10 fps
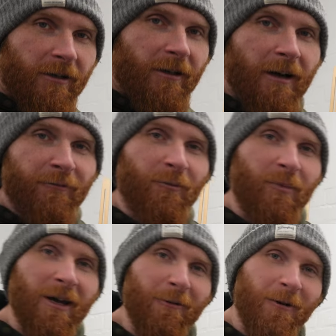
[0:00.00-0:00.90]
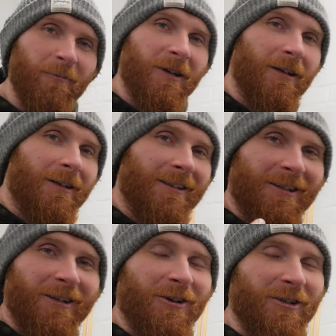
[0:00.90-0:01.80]
going to have to bear with me because
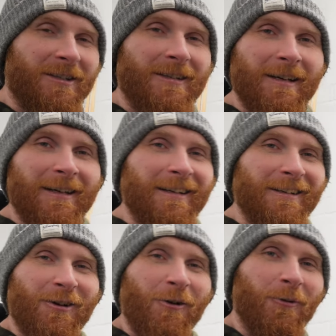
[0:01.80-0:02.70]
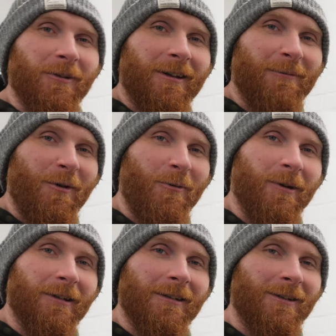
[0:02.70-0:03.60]
I got a stinking cold at the
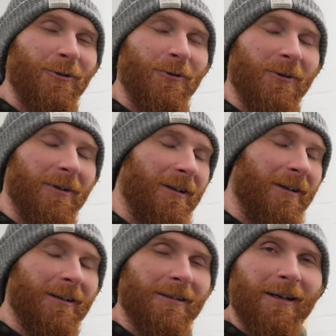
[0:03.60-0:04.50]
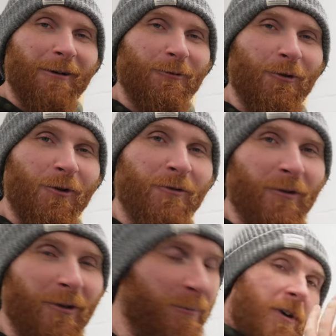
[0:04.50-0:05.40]
moment, so I sound
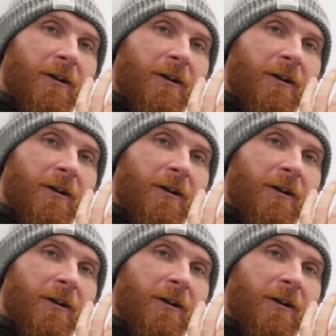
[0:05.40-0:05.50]
awful.